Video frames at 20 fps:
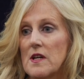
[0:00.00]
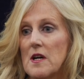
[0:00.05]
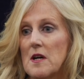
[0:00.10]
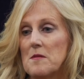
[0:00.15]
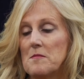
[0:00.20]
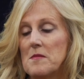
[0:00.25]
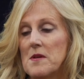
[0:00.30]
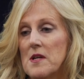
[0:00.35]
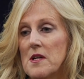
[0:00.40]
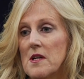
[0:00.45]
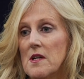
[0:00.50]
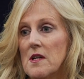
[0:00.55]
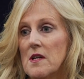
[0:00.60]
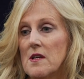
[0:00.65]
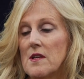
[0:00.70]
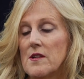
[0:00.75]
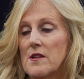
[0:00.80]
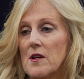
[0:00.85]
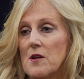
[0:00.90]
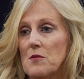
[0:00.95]
Um,
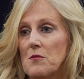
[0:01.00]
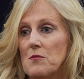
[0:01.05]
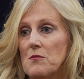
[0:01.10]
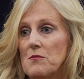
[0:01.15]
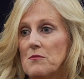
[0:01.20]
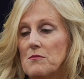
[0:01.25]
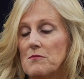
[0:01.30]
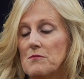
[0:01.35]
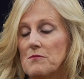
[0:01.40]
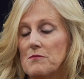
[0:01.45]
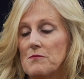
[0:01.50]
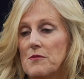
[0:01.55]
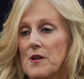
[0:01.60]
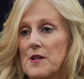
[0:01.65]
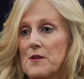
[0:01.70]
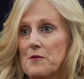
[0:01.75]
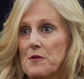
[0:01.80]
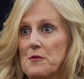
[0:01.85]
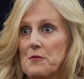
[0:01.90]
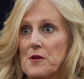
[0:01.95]
you know,
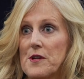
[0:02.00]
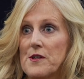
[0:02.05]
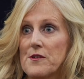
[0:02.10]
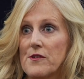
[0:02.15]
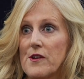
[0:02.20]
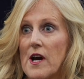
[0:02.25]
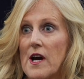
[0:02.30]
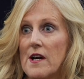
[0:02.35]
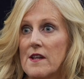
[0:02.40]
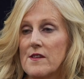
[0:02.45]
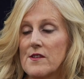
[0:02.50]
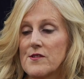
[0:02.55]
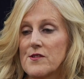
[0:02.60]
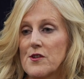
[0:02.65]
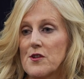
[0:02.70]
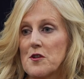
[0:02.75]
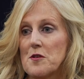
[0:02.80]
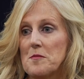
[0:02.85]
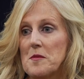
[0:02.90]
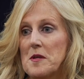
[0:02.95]
whether we win or not in the
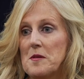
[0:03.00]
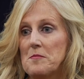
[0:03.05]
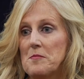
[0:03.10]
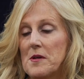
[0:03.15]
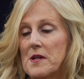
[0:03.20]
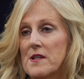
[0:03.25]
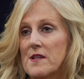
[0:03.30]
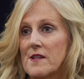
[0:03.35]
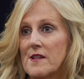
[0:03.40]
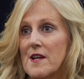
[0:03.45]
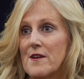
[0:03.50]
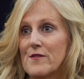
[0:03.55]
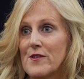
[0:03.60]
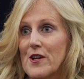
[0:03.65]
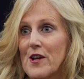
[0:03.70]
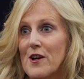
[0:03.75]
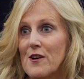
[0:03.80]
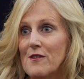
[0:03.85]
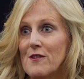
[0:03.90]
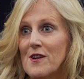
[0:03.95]
tournament, but you never
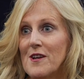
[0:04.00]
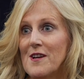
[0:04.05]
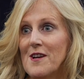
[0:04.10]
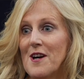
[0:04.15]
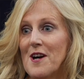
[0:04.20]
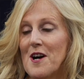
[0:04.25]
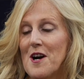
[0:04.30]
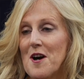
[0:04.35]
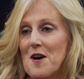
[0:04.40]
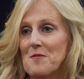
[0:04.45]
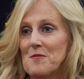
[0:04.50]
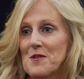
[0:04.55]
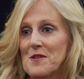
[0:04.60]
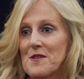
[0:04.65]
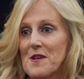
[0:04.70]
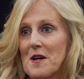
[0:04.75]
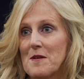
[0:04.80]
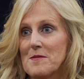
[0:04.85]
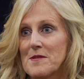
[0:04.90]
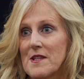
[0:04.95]
know um,
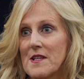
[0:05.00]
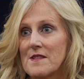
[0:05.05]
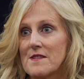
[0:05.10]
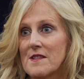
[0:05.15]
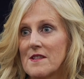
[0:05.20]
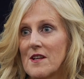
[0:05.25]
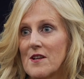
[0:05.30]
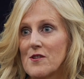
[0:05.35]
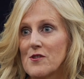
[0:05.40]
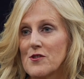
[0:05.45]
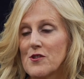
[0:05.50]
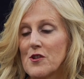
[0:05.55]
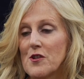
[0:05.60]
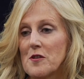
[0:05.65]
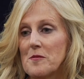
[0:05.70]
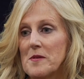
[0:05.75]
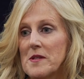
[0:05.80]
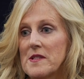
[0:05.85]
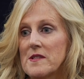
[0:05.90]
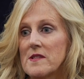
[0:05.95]
with upsets and other
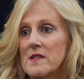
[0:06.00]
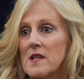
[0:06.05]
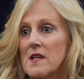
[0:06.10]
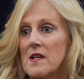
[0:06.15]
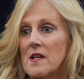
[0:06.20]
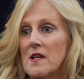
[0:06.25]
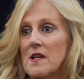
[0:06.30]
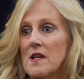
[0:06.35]
tournaments.